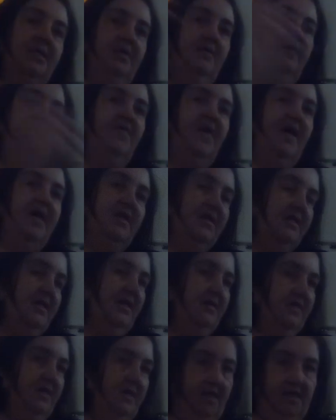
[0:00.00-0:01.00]
had invaded
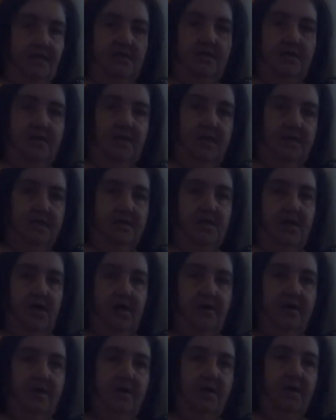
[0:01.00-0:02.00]
10,000 years
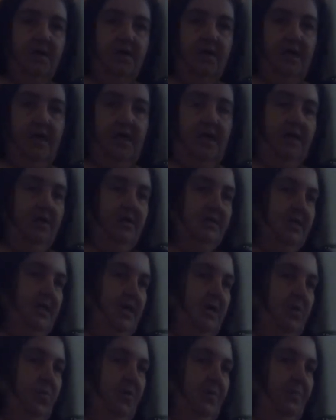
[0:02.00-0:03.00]
ago and
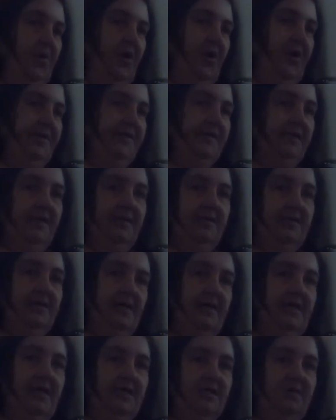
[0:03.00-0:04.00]
were posing as the
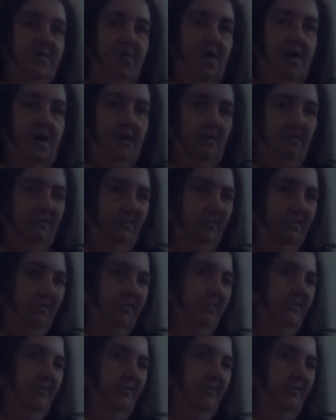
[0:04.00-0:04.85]
kings of old.